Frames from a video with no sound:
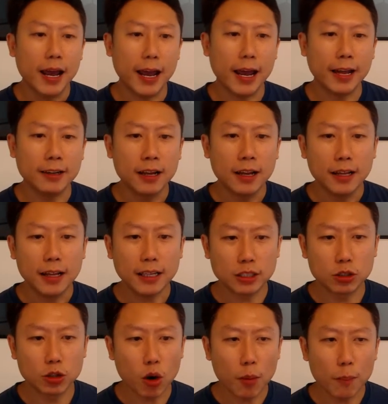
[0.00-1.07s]
And
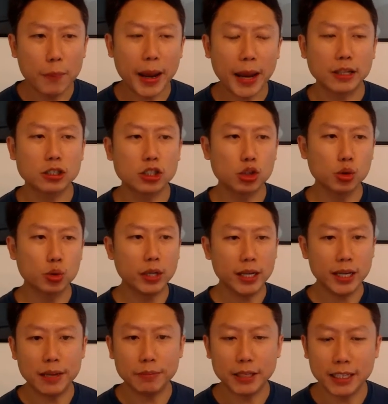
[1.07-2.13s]
let's go back to the
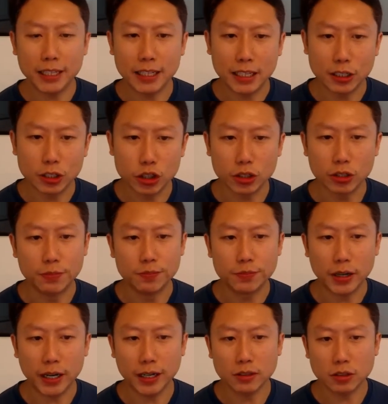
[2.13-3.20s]
EMTD Digital,
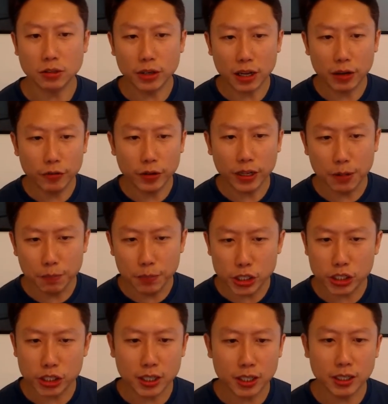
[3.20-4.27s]
right? So you can read the
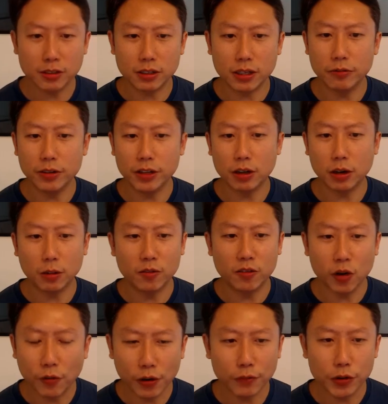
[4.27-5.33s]
mission, you can read the
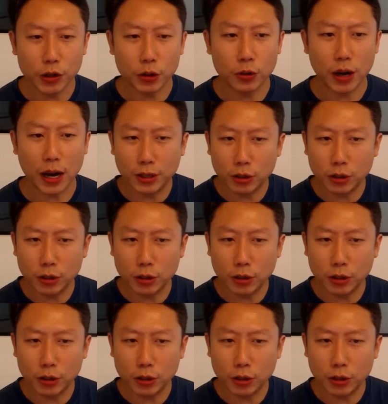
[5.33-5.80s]
overview.